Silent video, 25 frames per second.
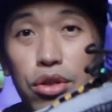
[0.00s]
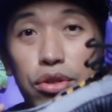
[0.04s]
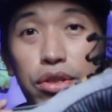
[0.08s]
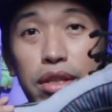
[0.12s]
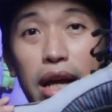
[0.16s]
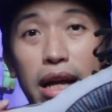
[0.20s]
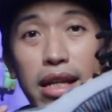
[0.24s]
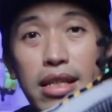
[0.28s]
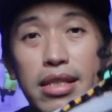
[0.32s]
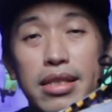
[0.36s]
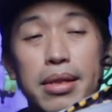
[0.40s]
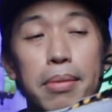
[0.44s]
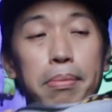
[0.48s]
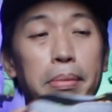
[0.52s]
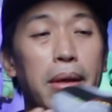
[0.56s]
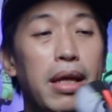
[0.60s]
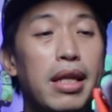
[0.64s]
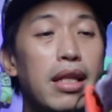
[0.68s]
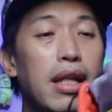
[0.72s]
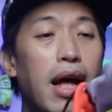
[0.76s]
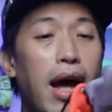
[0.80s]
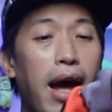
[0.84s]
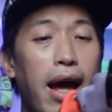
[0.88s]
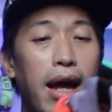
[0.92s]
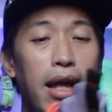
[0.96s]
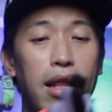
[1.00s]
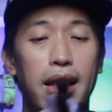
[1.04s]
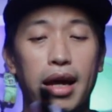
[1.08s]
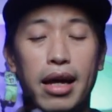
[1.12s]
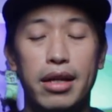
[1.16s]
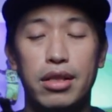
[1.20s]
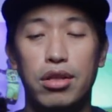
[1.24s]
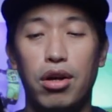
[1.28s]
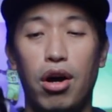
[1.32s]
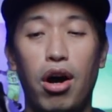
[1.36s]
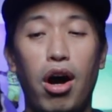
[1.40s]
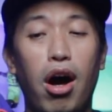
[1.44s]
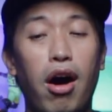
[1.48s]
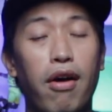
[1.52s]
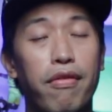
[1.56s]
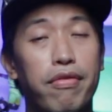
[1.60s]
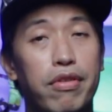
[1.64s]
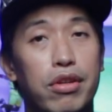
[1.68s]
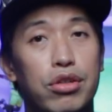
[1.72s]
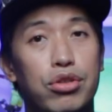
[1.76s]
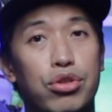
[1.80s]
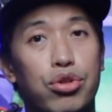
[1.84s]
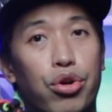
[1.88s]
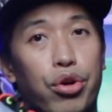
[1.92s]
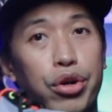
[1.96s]
So that's the main highlight of
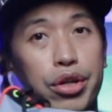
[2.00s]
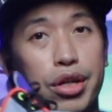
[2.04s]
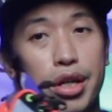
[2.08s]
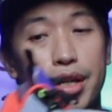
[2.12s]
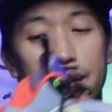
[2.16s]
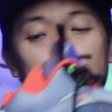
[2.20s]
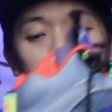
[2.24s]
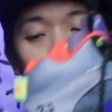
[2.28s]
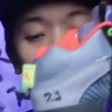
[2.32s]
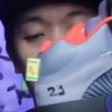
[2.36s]
the Jordan